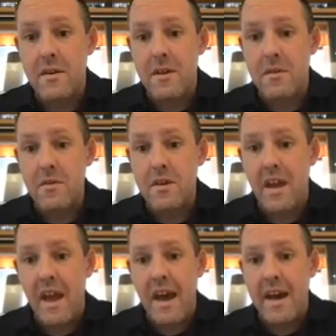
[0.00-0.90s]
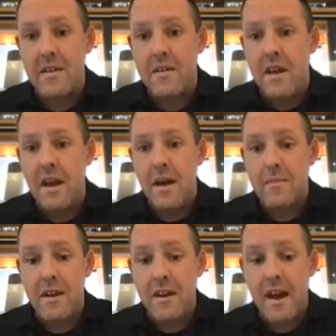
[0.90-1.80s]
to be looking at how
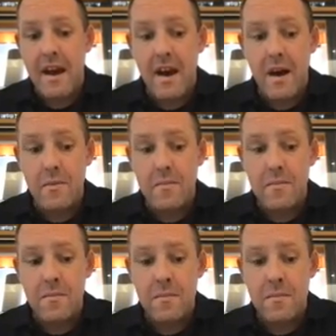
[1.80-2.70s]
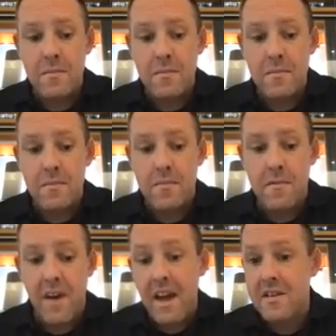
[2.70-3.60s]
many
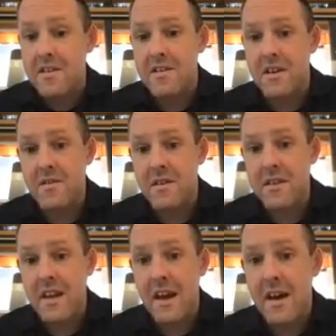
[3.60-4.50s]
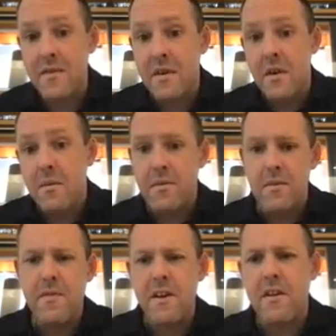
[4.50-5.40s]
valence electrons they have when we're
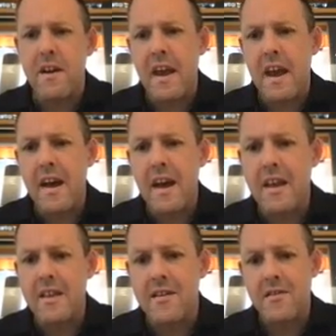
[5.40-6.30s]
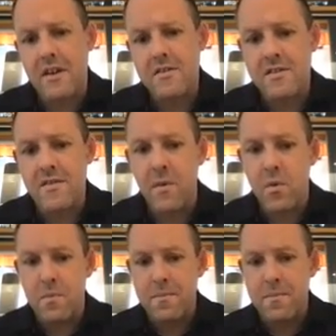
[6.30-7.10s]
figuring out how their structures form.